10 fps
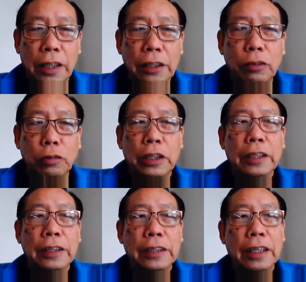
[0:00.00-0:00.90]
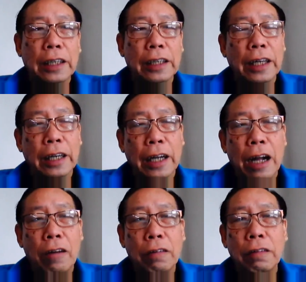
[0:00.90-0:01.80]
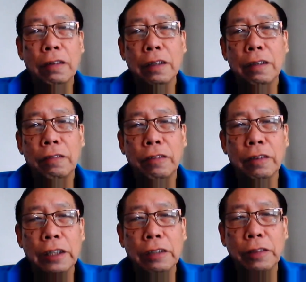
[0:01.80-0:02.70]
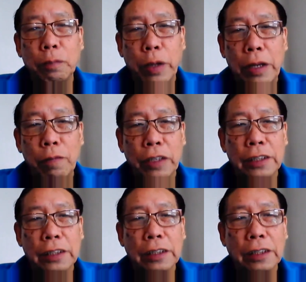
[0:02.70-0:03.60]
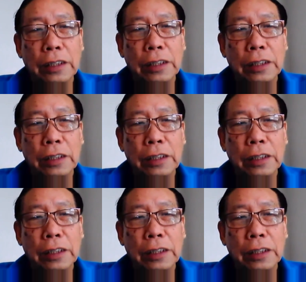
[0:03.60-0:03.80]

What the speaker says: Yes, we can start an account for even babies